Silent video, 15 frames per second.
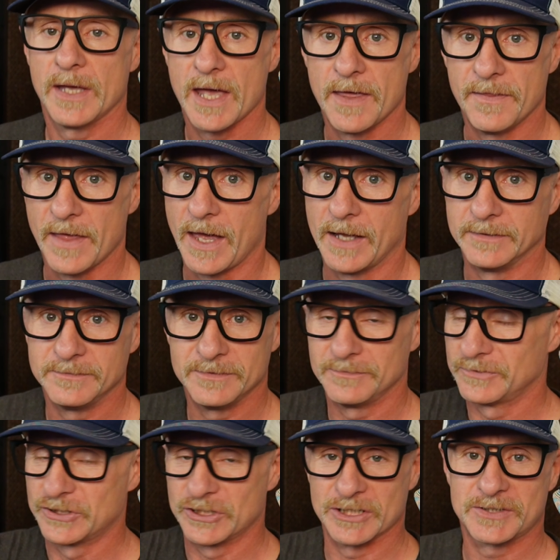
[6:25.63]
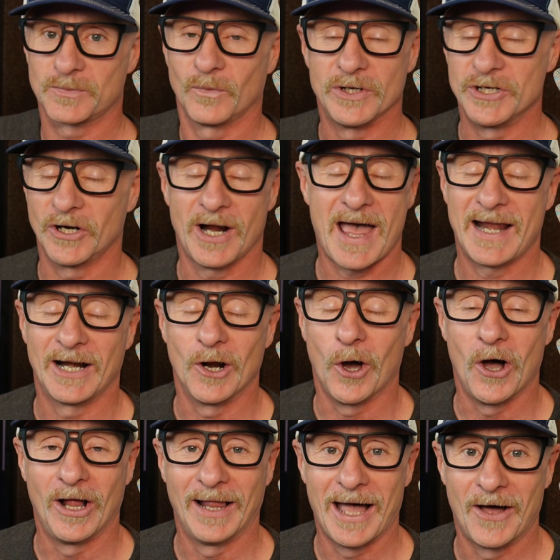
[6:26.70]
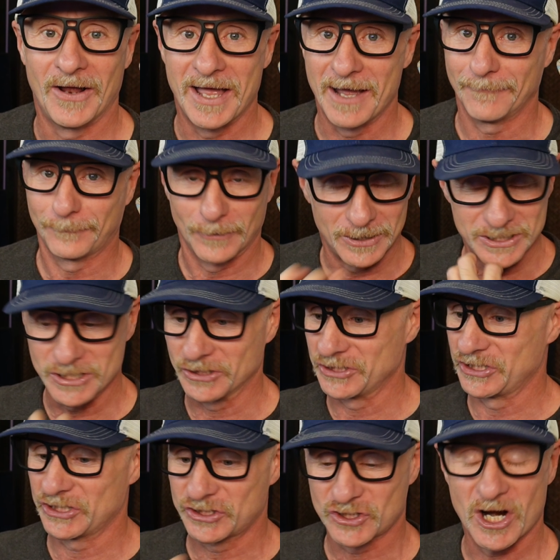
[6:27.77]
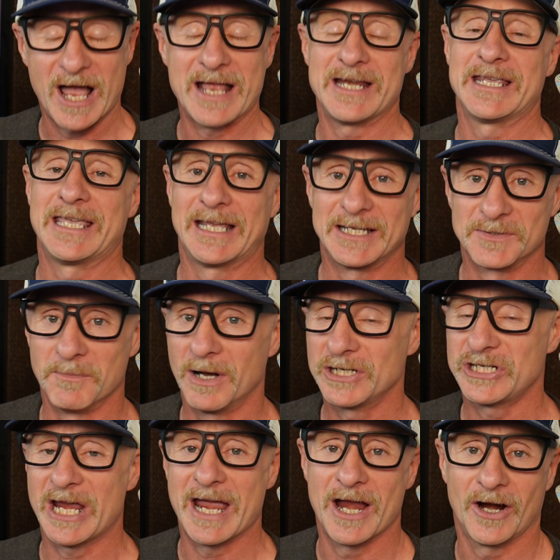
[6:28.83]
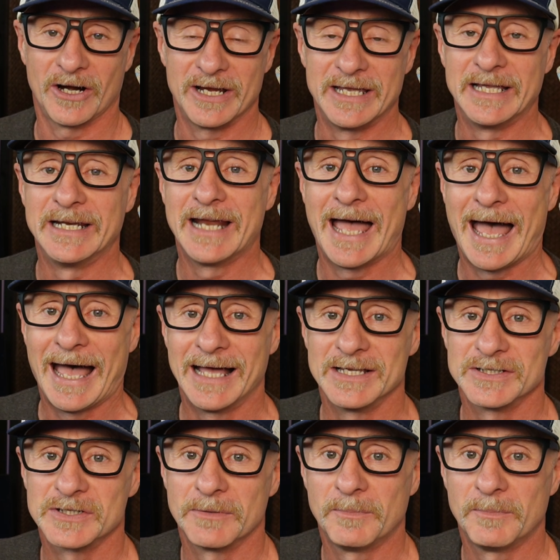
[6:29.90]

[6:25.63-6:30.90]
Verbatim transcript: and then just when you're at an all out effort, you're just trying to get as much air in as